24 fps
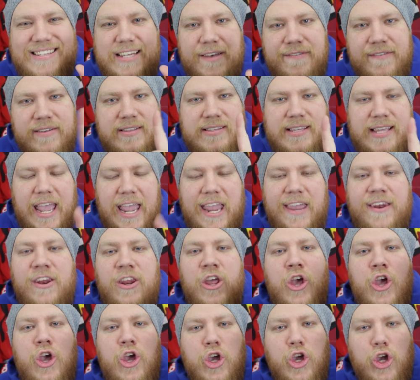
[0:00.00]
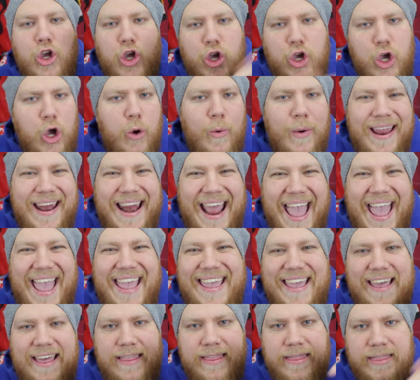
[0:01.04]
17
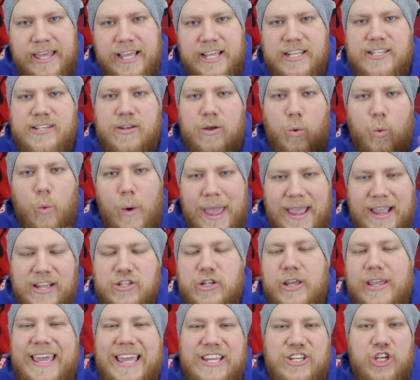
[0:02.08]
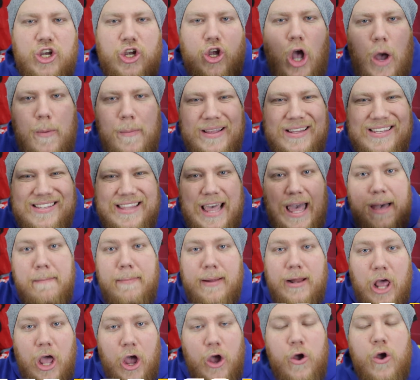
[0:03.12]
Q&A this week. So get your comments down
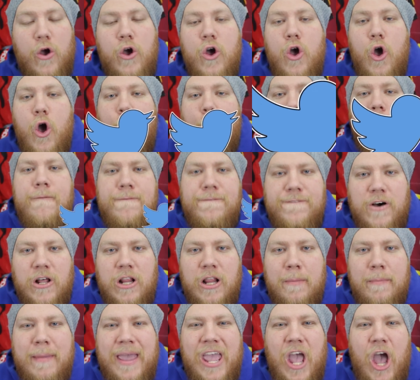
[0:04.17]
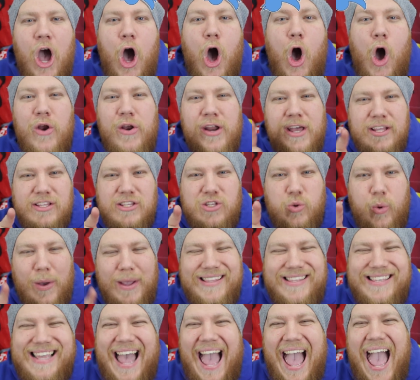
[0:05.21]
below or follow me on
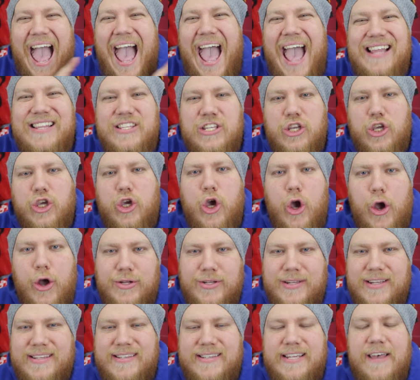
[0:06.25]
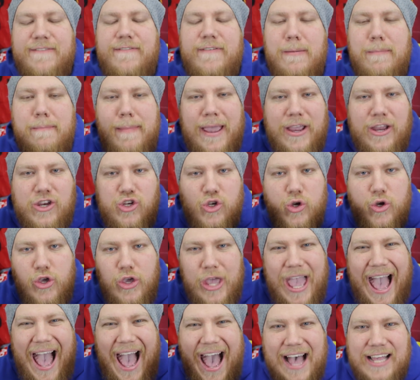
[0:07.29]
Twitter at Curtis7. Make sure
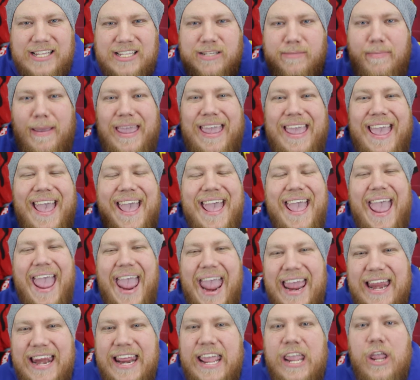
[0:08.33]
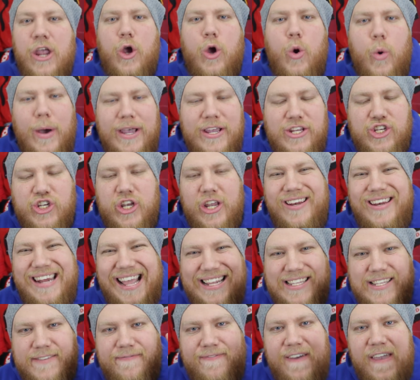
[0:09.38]
you ask me any question
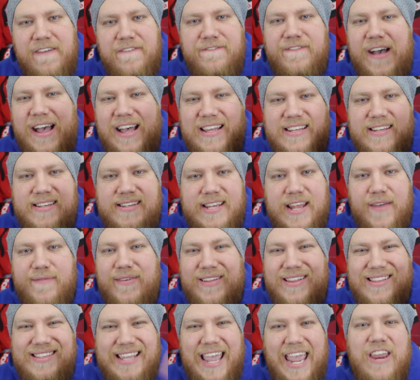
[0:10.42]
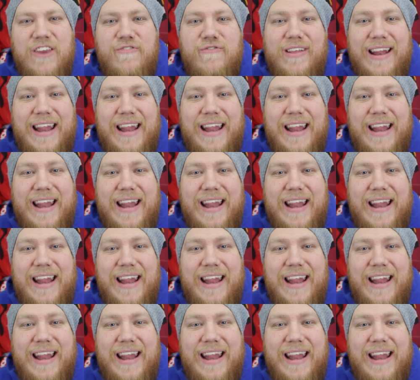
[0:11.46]
that's FIFA 17